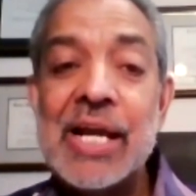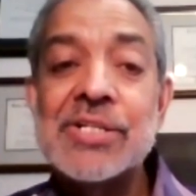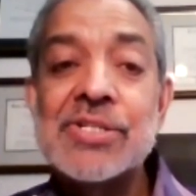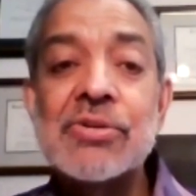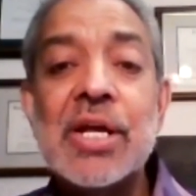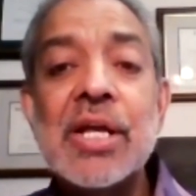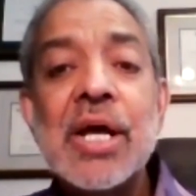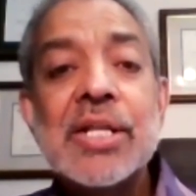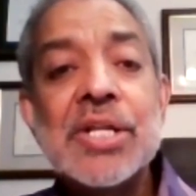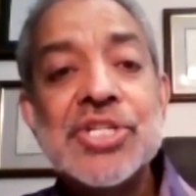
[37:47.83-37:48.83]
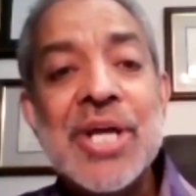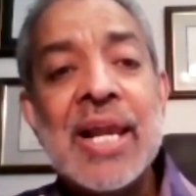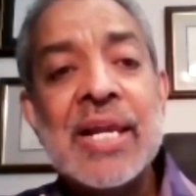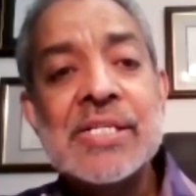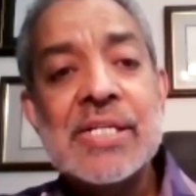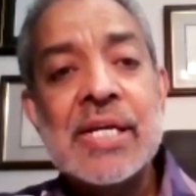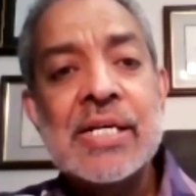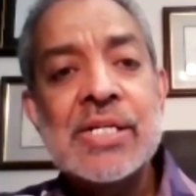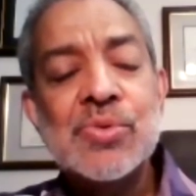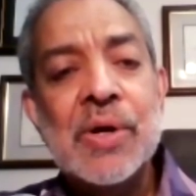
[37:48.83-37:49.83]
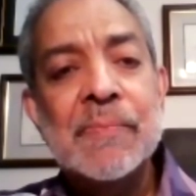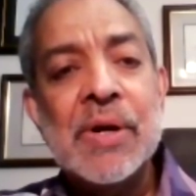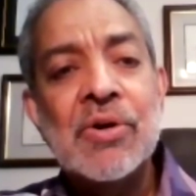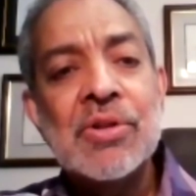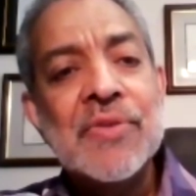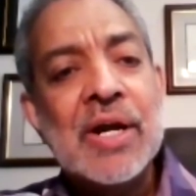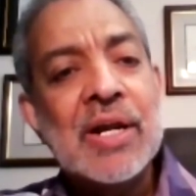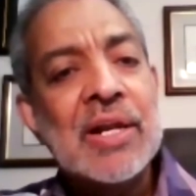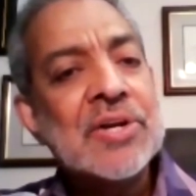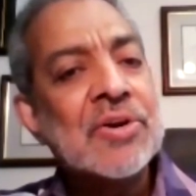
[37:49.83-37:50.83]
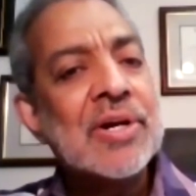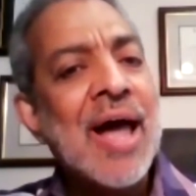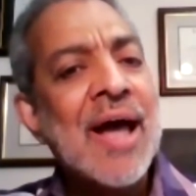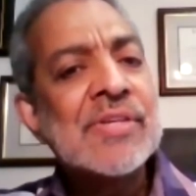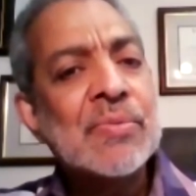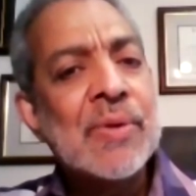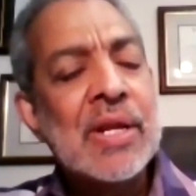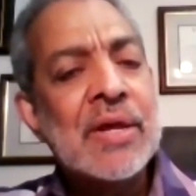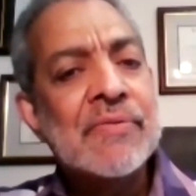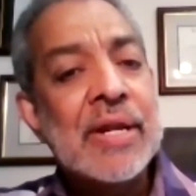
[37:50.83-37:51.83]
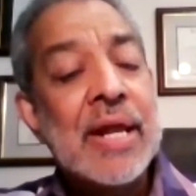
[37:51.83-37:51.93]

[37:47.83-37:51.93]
And so the challenge is because of the cluttered lives that we live in,